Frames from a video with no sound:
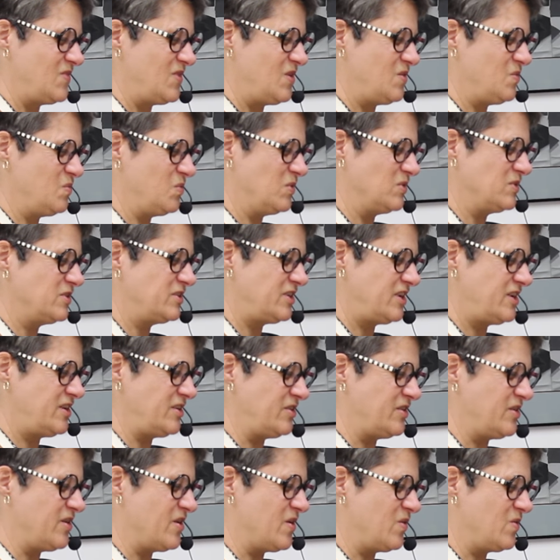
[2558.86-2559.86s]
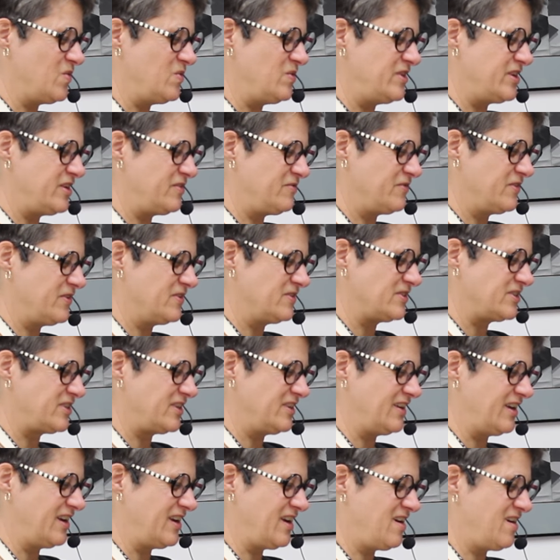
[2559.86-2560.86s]
You will see no difference
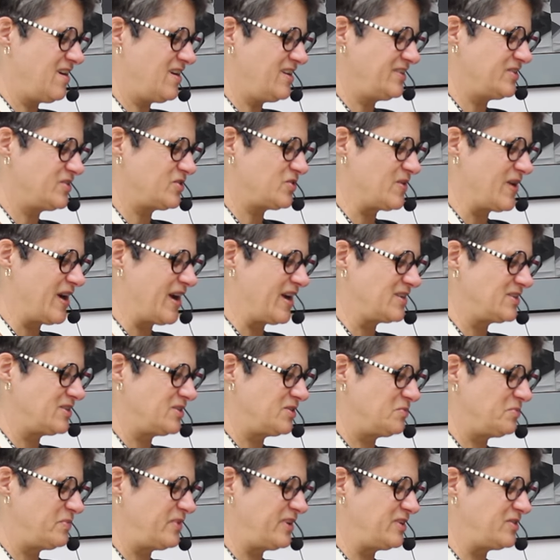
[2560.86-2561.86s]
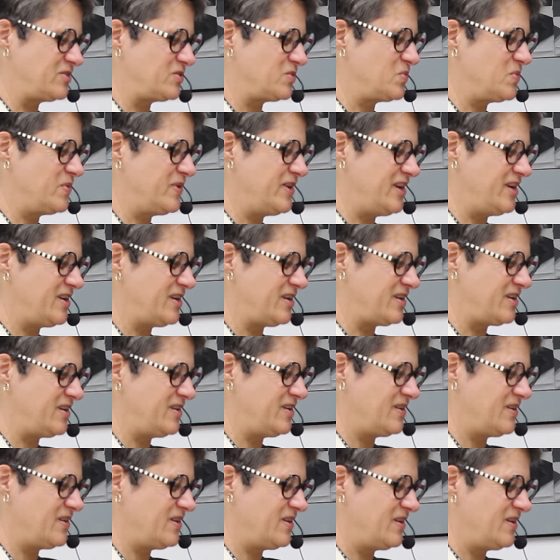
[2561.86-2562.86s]
in contrast between